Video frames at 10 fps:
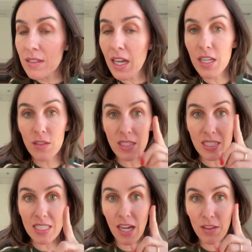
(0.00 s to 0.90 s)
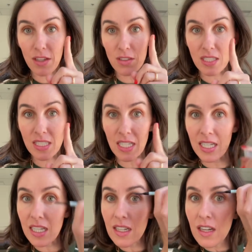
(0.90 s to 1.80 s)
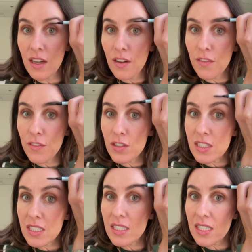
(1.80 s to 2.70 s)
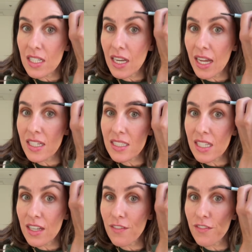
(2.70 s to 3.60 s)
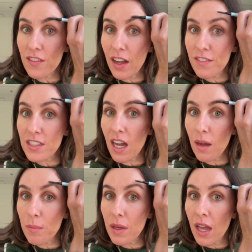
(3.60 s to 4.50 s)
And you can see how that looks skinny versus nice and fluffed up.